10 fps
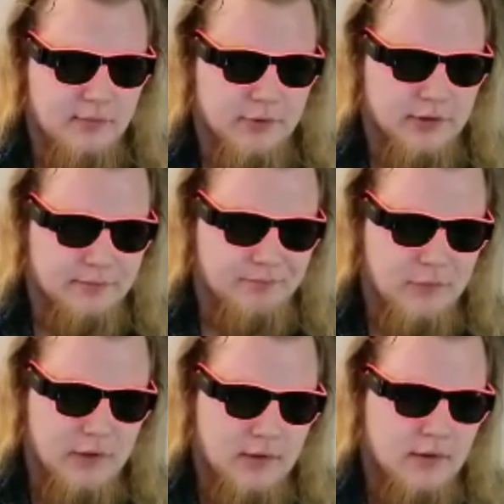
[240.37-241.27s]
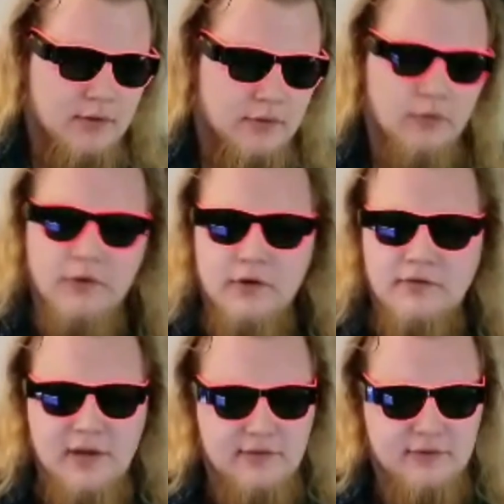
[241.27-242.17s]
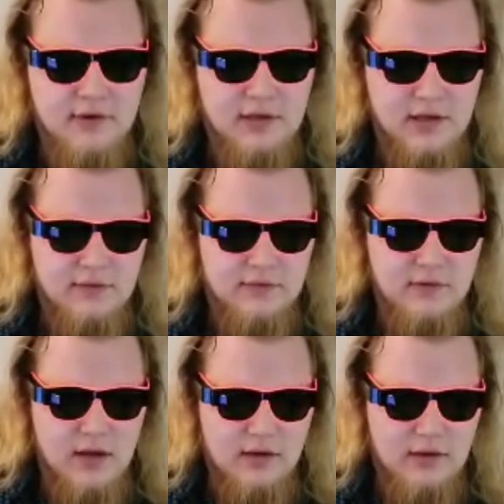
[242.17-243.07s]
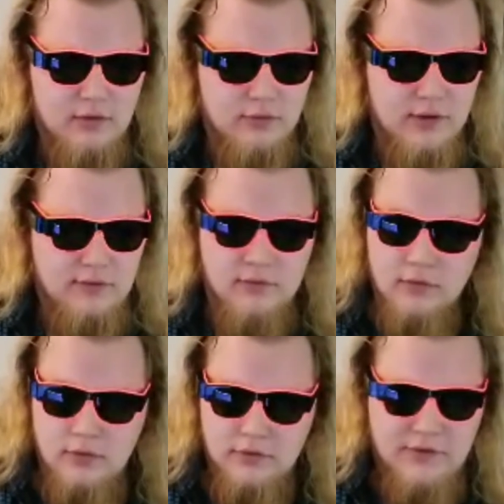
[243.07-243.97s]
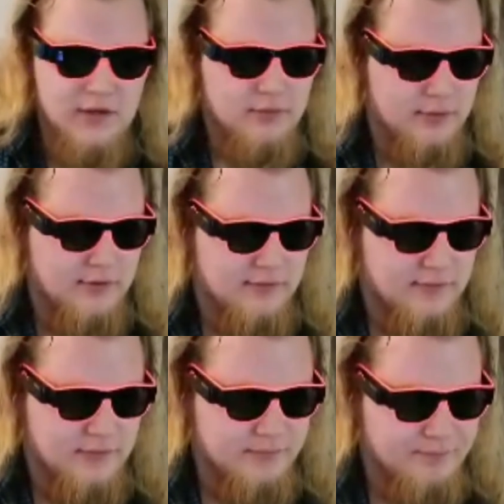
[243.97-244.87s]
Umbra, though their intensity has not increased or decreased.